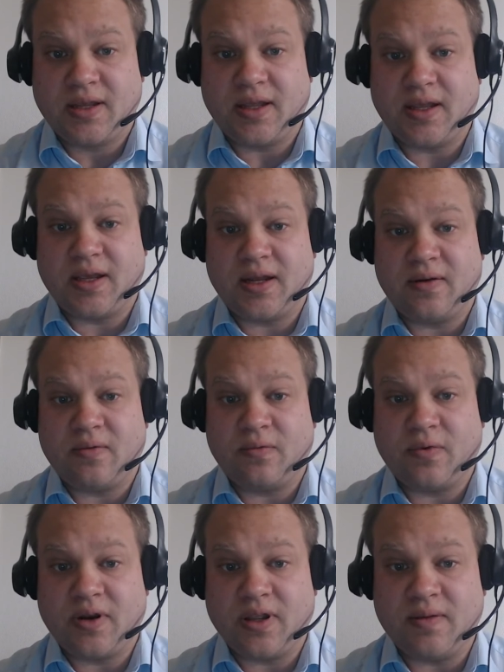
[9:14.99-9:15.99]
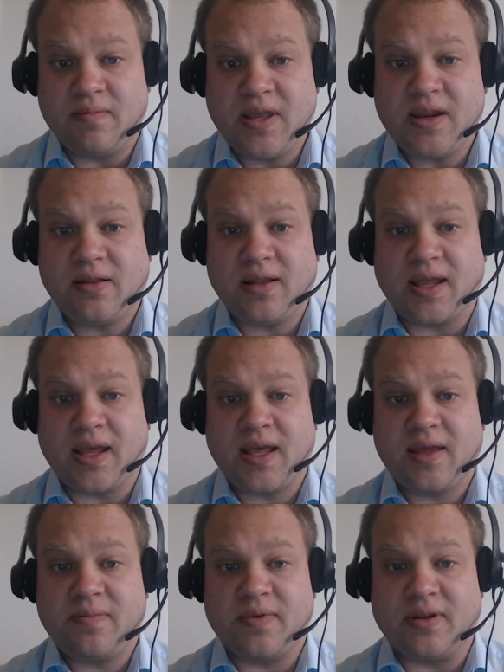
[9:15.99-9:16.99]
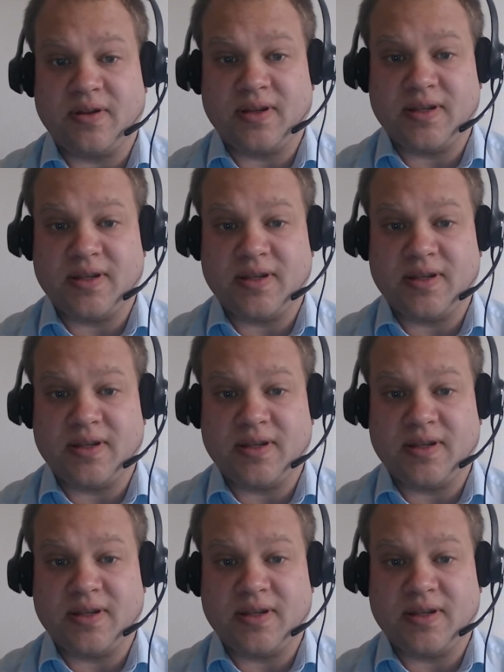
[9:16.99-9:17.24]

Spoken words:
And what immediately happened